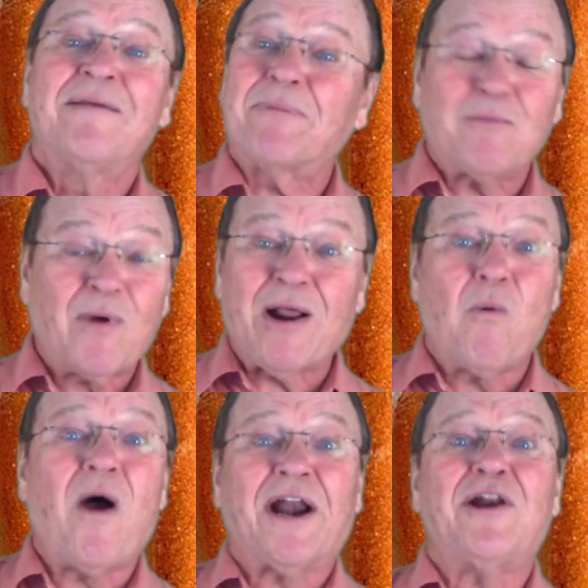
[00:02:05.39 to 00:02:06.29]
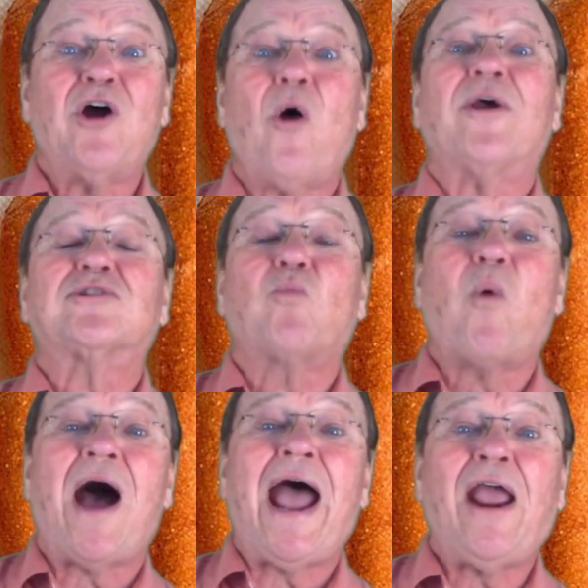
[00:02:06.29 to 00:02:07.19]
But what I want to know is
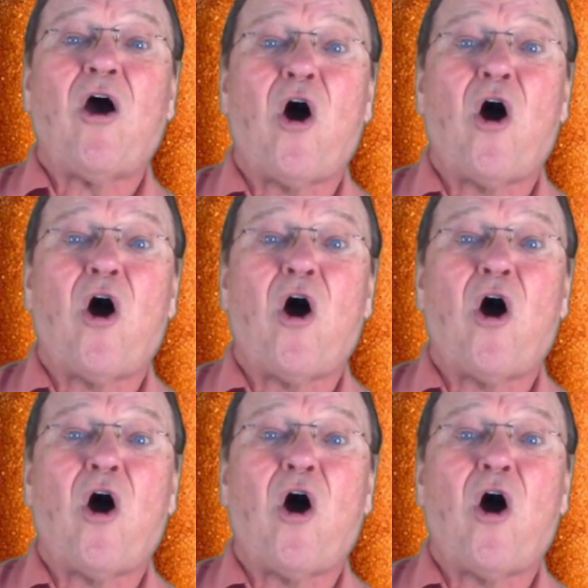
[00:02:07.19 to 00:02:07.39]
why